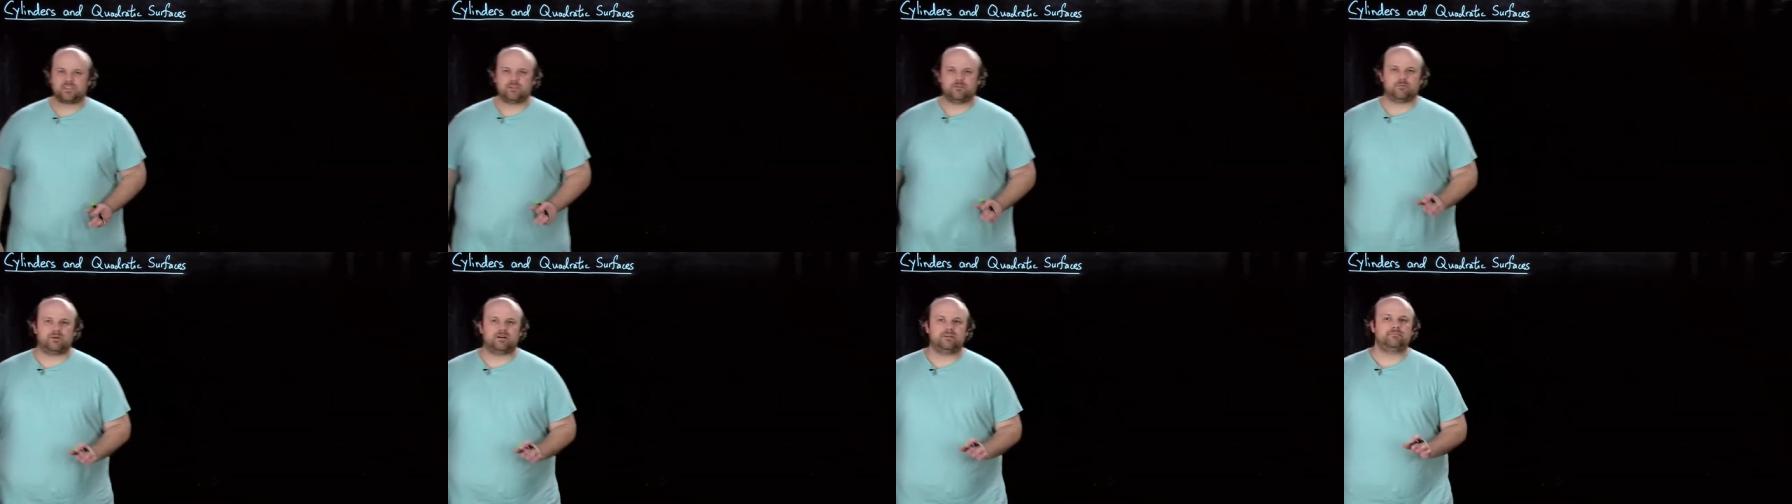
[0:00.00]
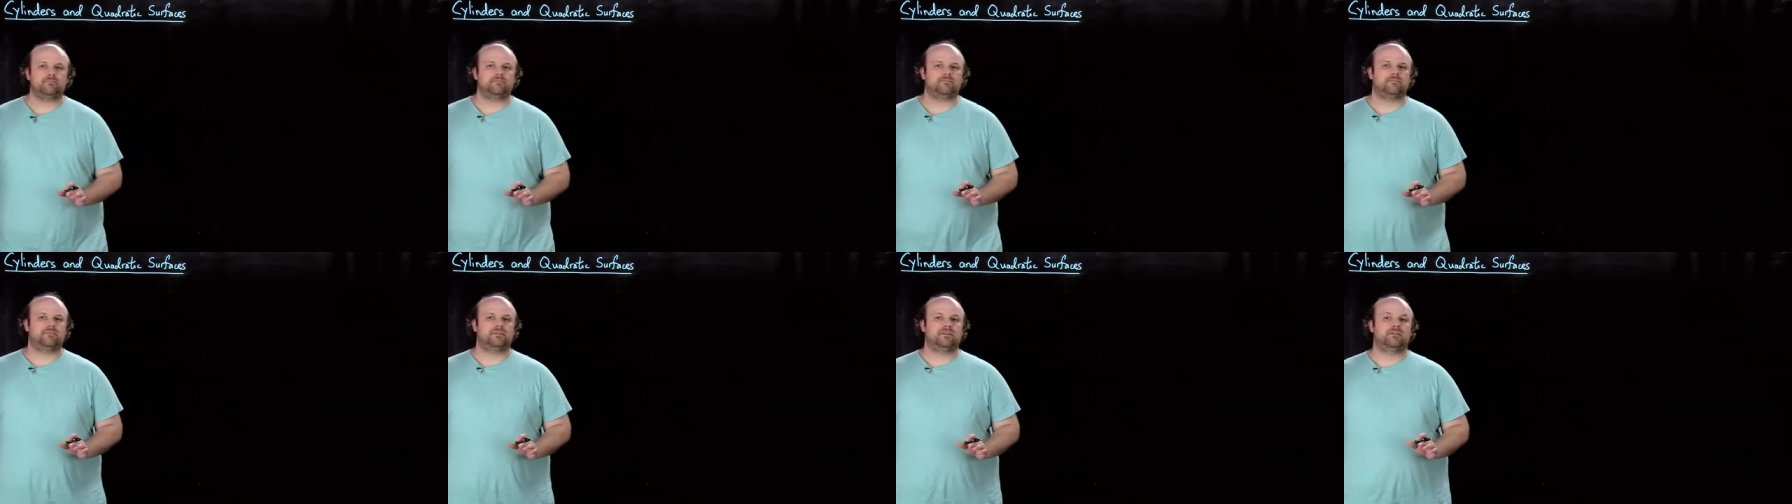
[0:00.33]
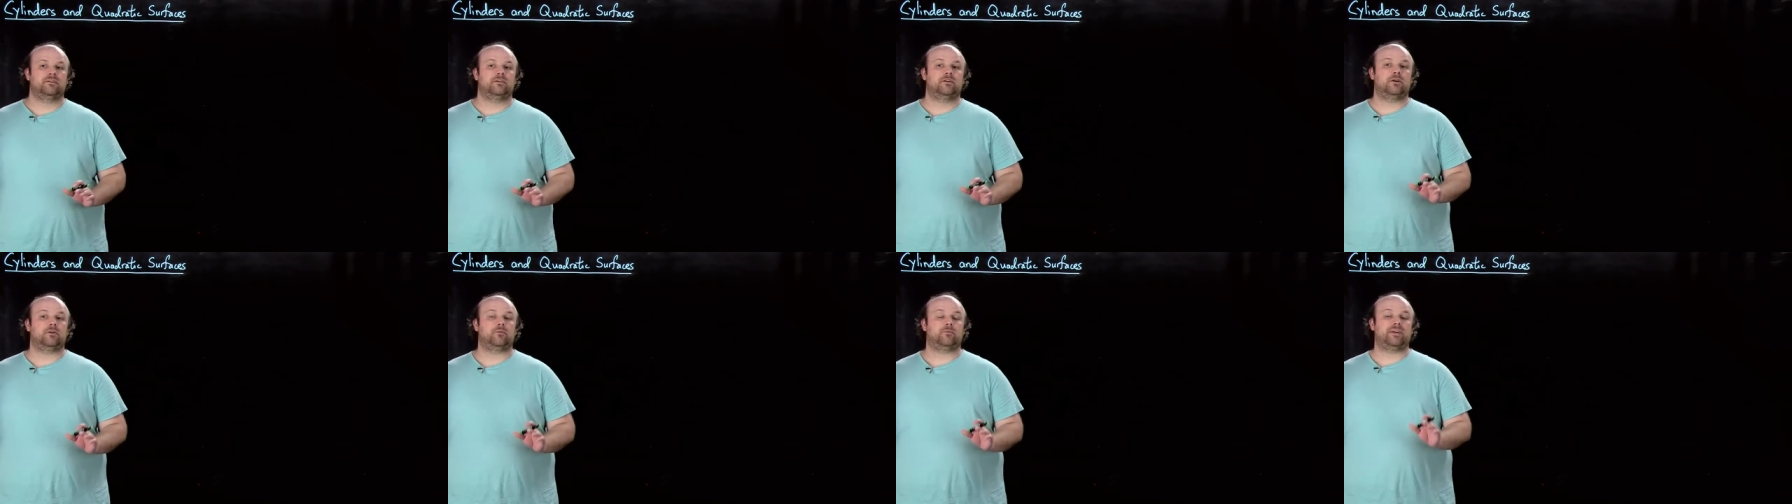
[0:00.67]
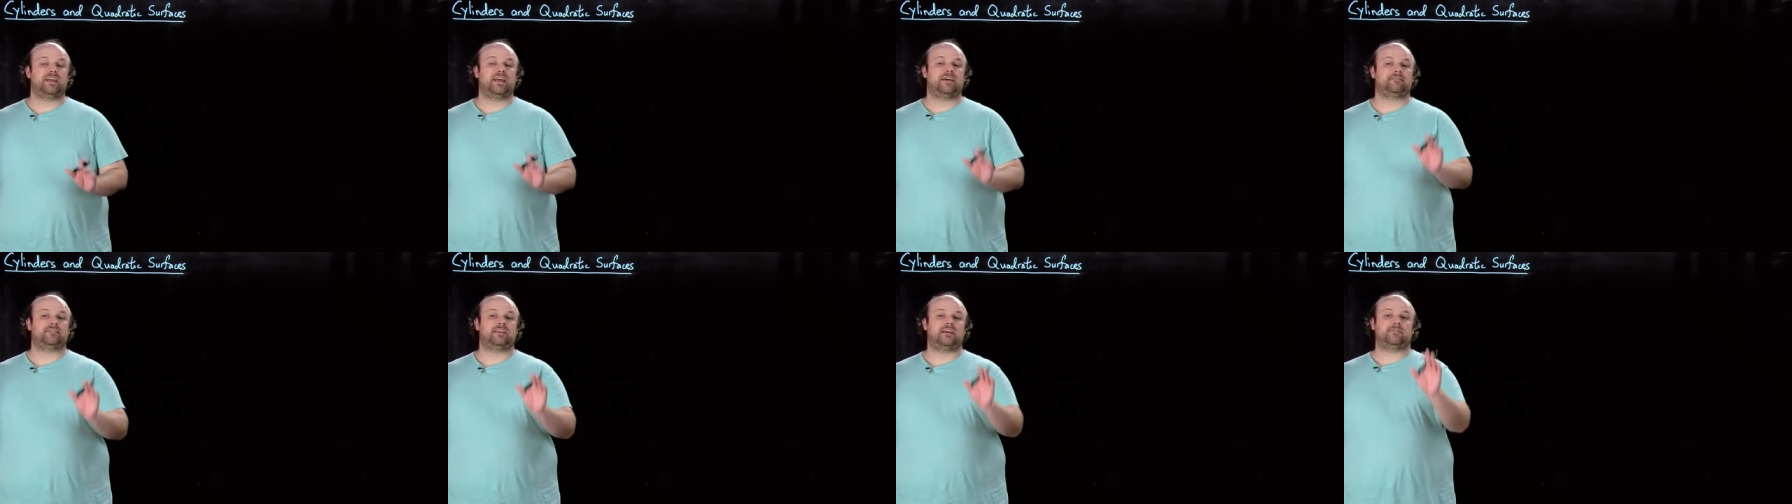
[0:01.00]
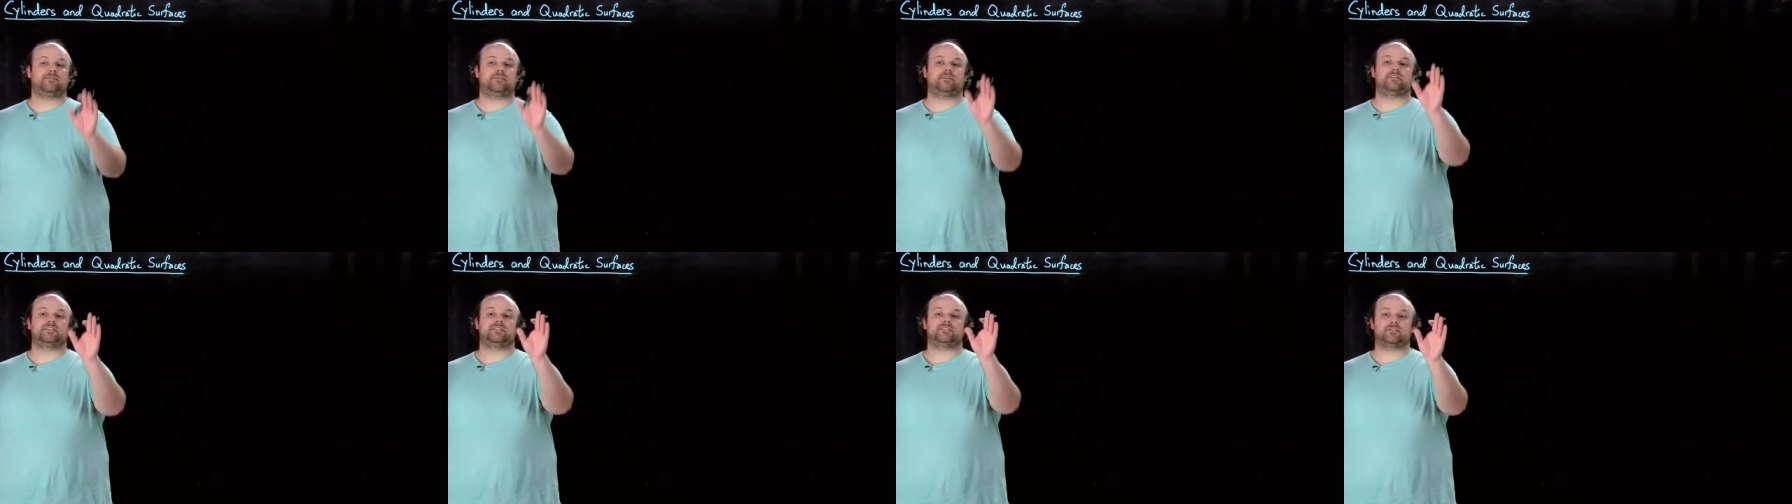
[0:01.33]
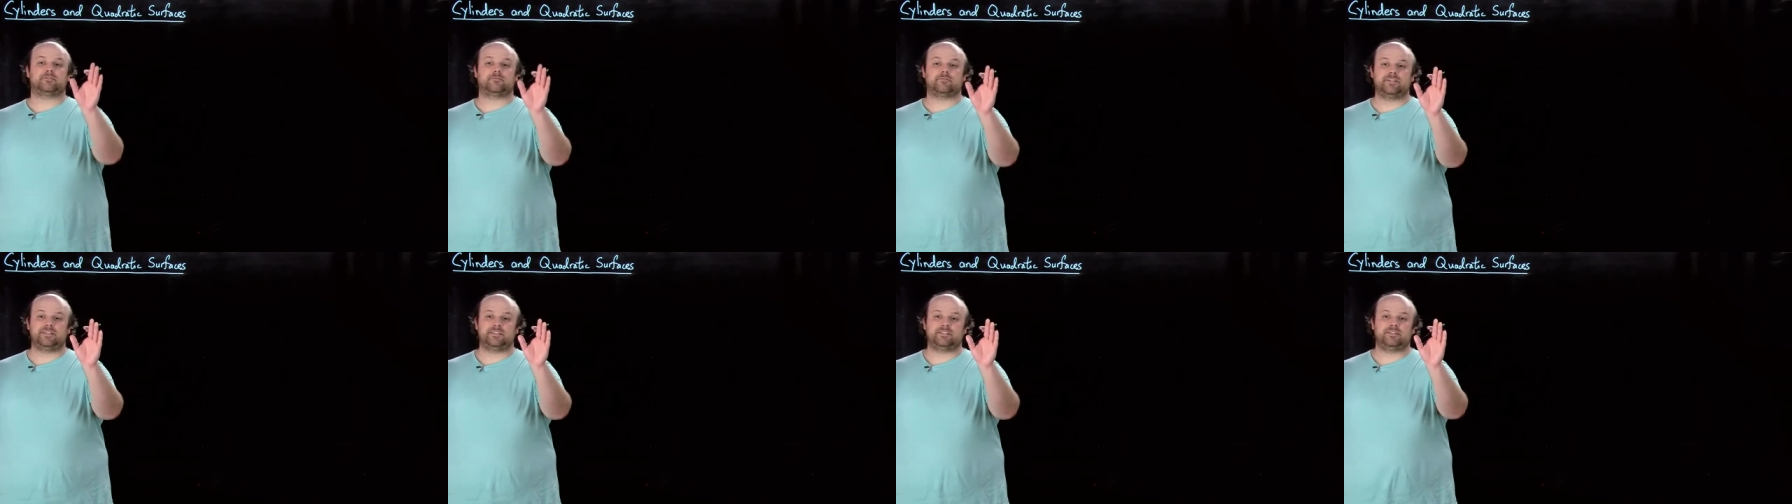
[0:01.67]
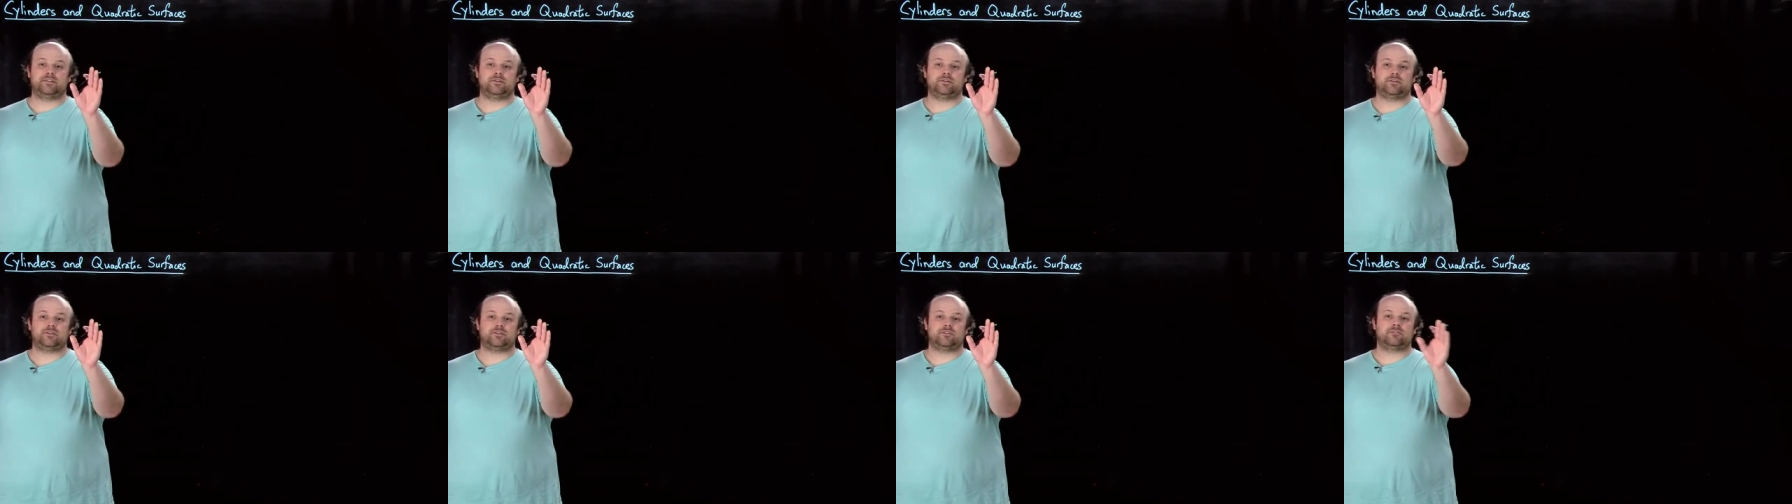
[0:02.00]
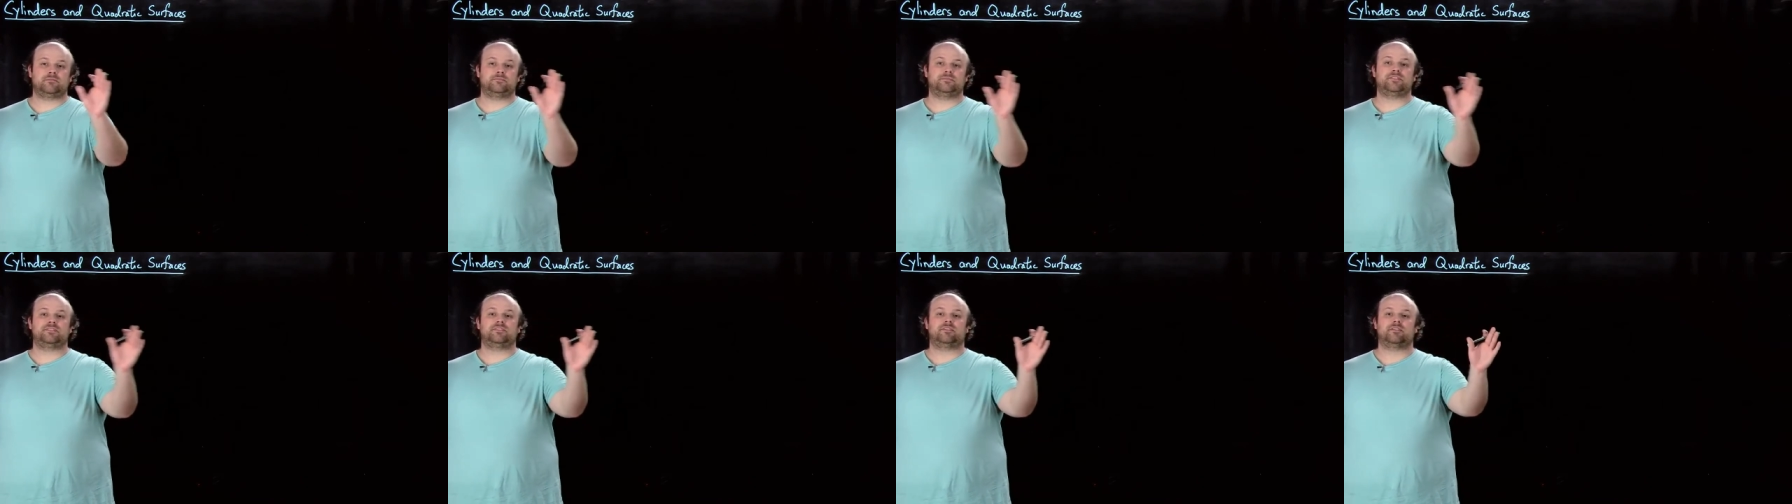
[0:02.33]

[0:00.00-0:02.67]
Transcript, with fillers: Well, we have to have all the degree 2 terms,